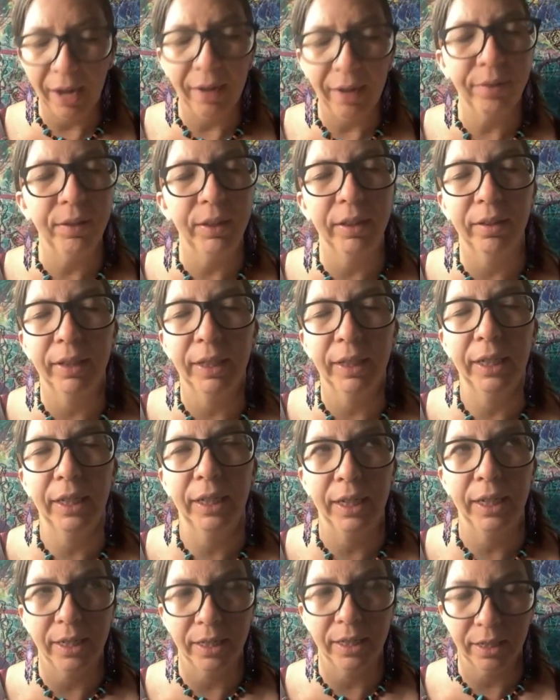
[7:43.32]

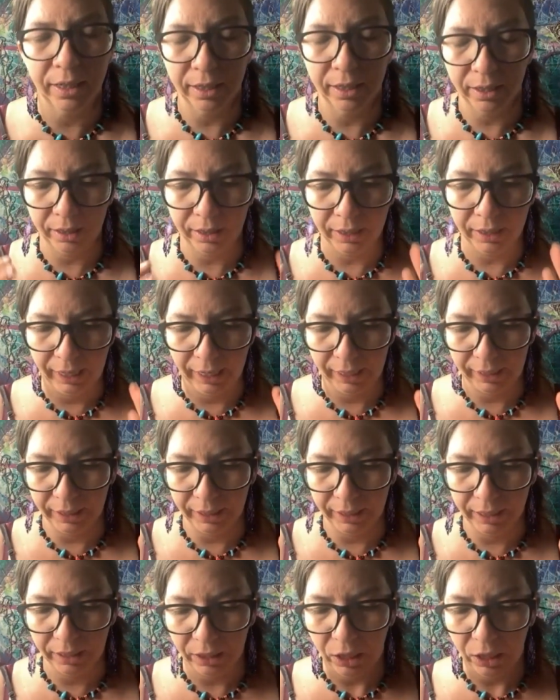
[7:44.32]
everything is
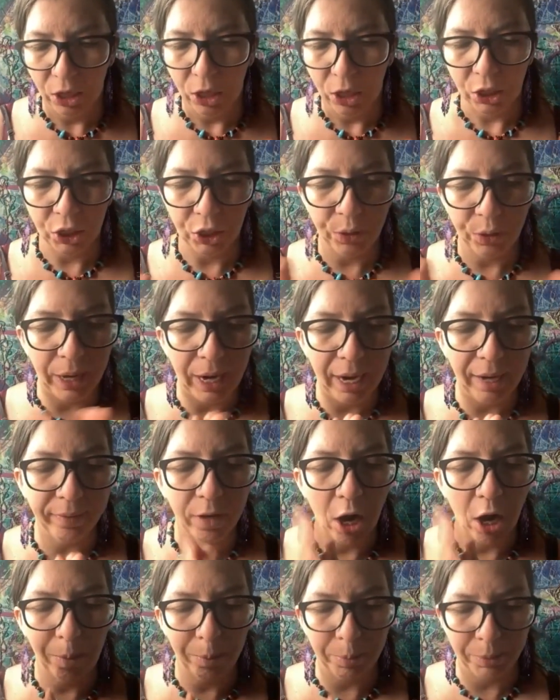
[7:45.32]
connected. So you have
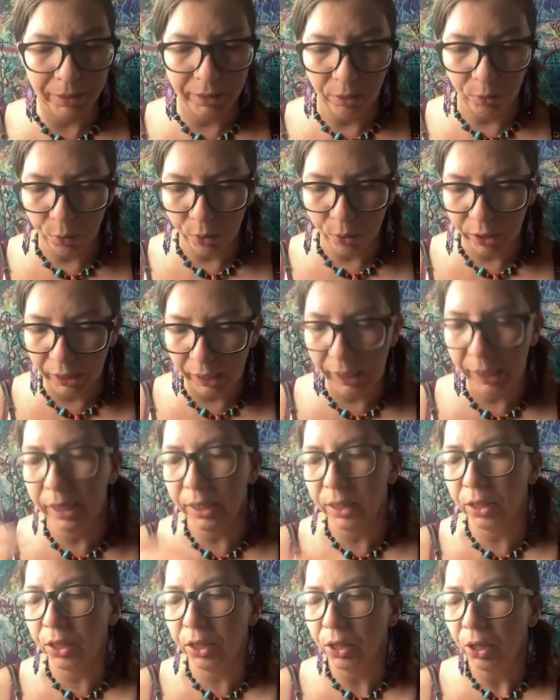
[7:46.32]
opposite
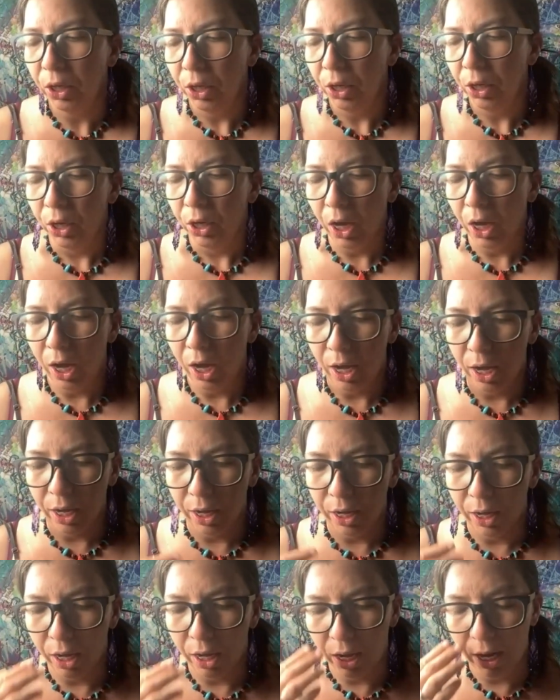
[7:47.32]
organs.
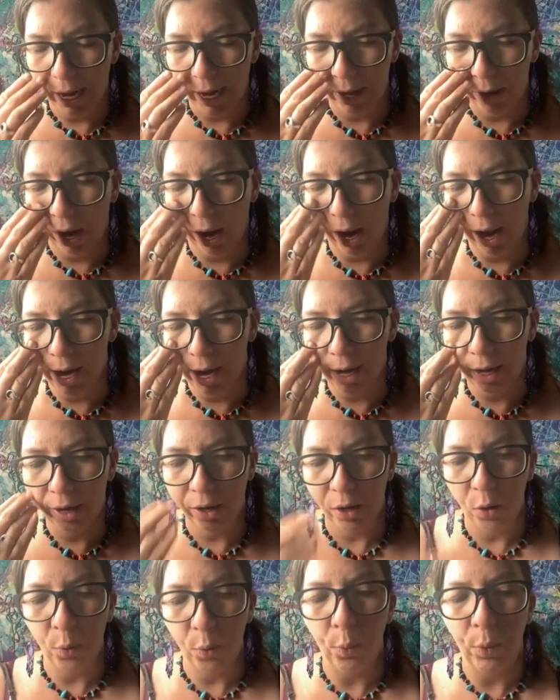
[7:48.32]
And I,
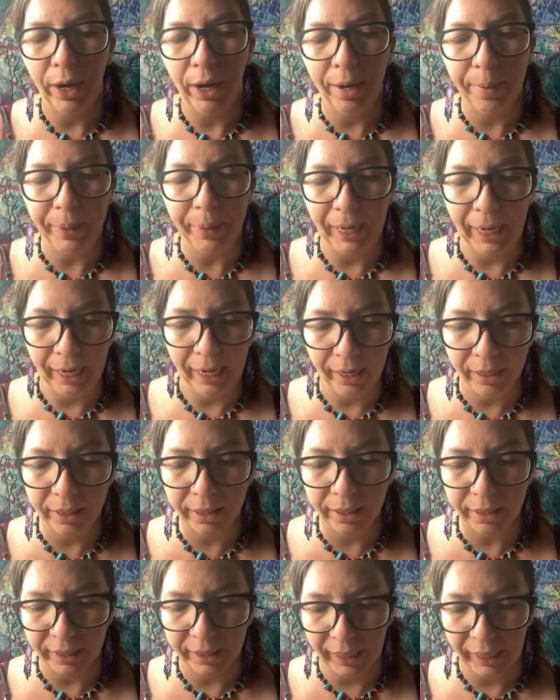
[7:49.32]
when I'm in a
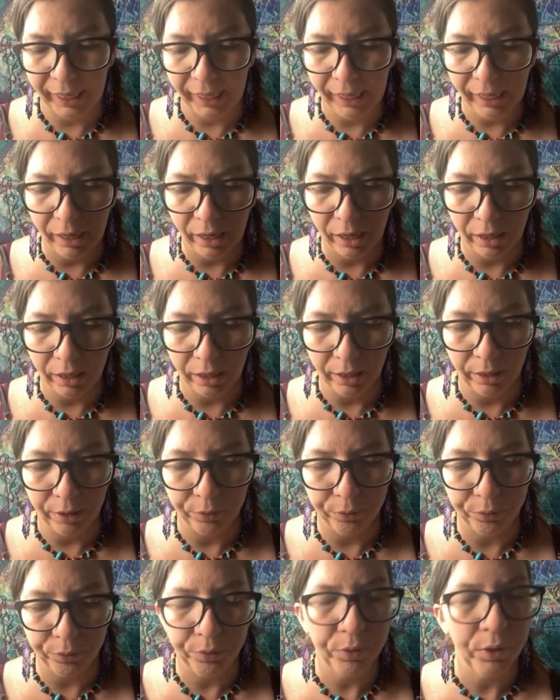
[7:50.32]
state
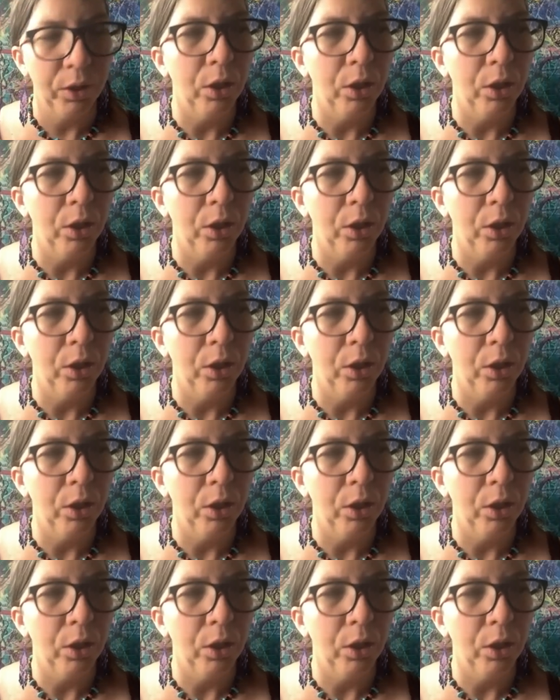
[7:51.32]
of